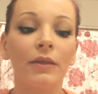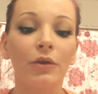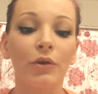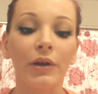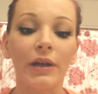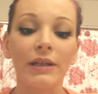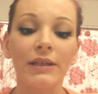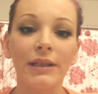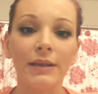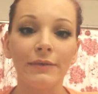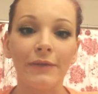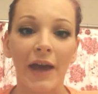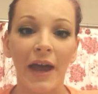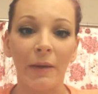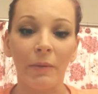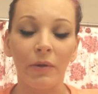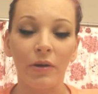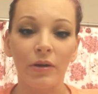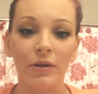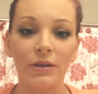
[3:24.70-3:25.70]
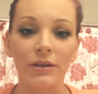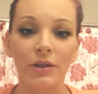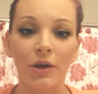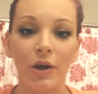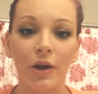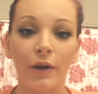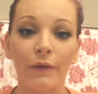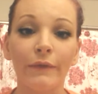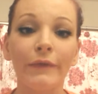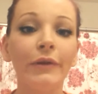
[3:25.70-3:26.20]
green tea fibers
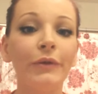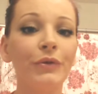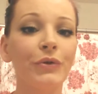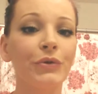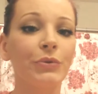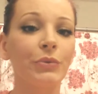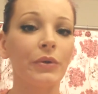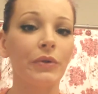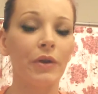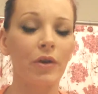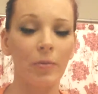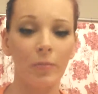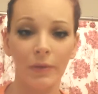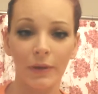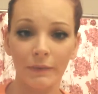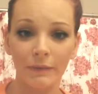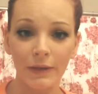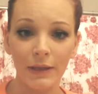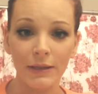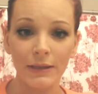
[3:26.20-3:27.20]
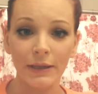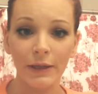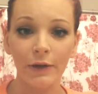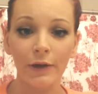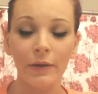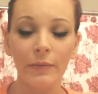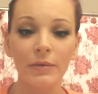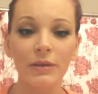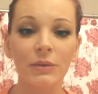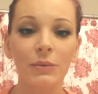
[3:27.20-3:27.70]
are infused with our uplifting
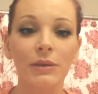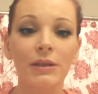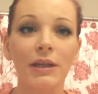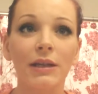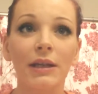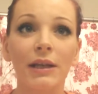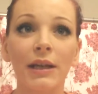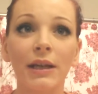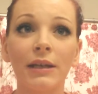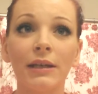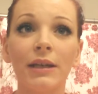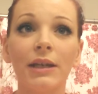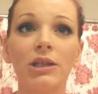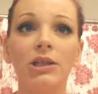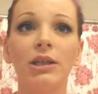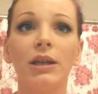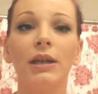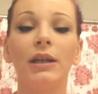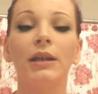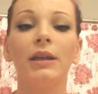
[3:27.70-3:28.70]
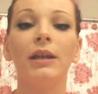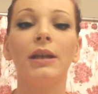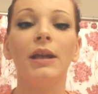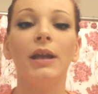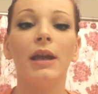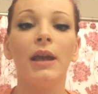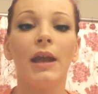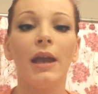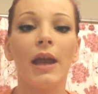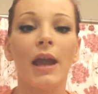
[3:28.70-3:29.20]
serum, so it's going to condition,
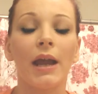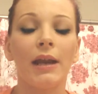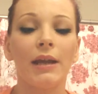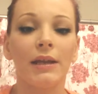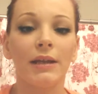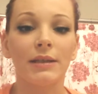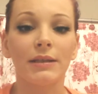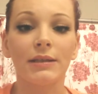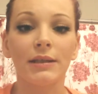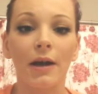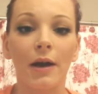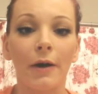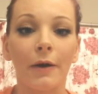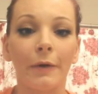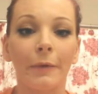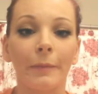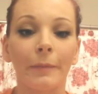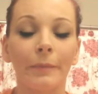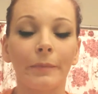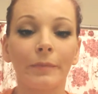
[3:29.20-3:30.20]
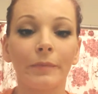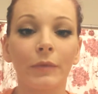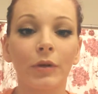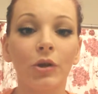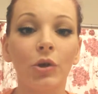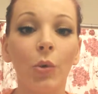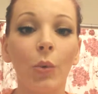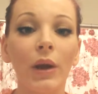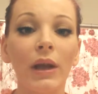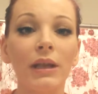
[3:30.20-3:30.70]
and it's
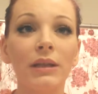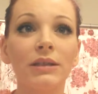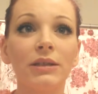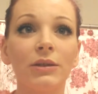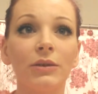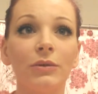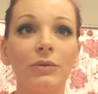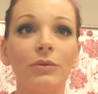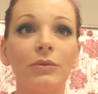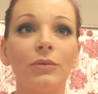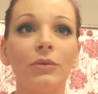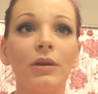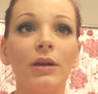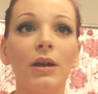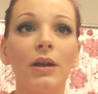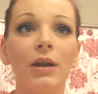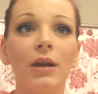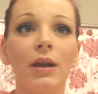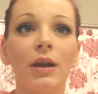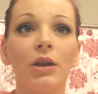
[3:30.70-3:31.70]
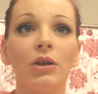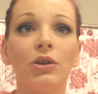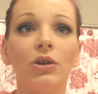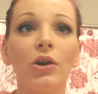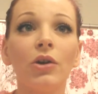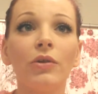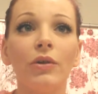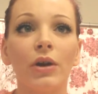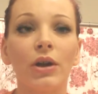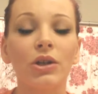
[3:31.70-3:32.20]
going to
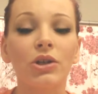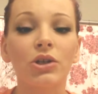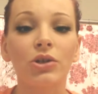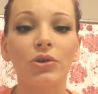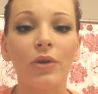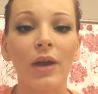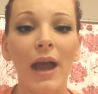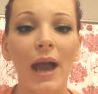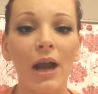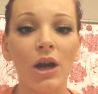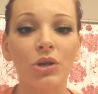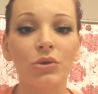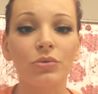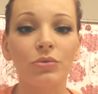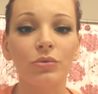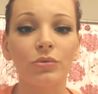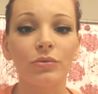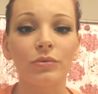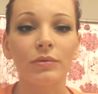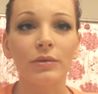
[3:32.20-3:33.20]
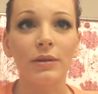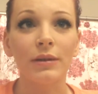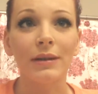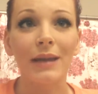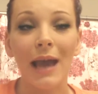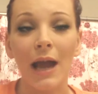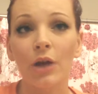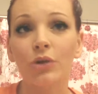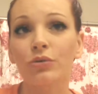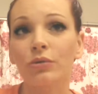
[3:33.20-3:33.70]
nourish your actual
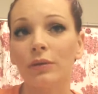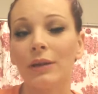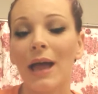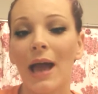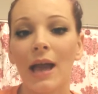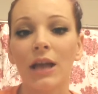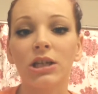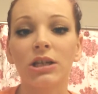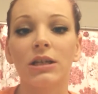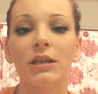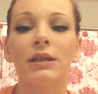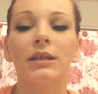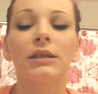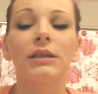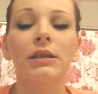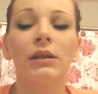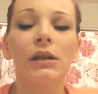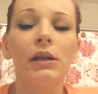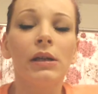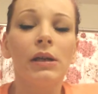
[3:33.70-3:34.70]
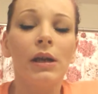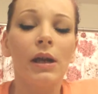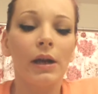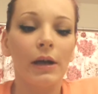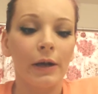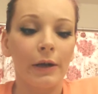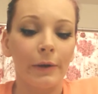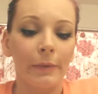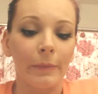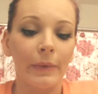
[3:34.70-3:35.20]
natural lashes.
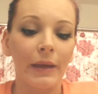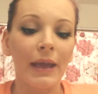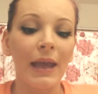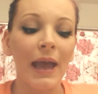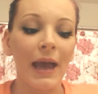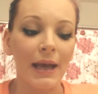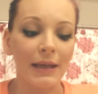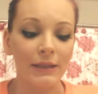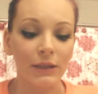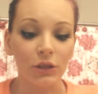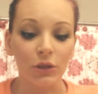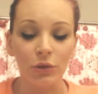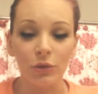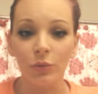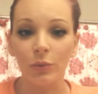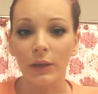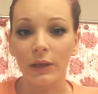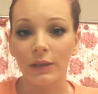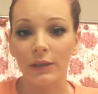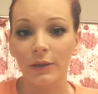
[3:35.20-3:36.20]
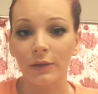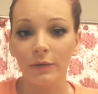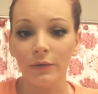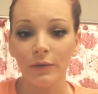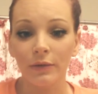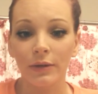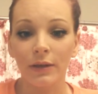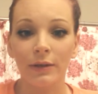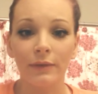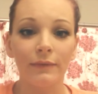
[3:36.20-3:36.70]
It has a new
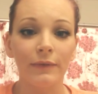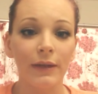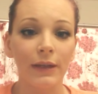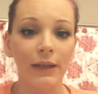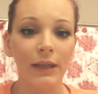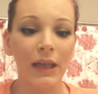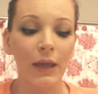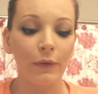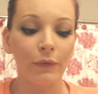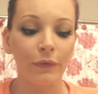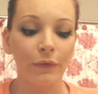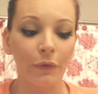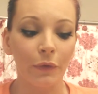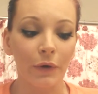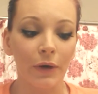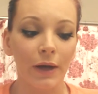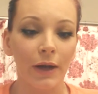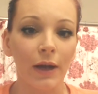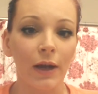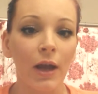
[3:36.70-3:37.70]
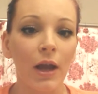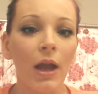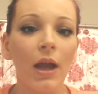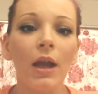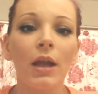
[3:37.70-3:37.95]
window, convenient to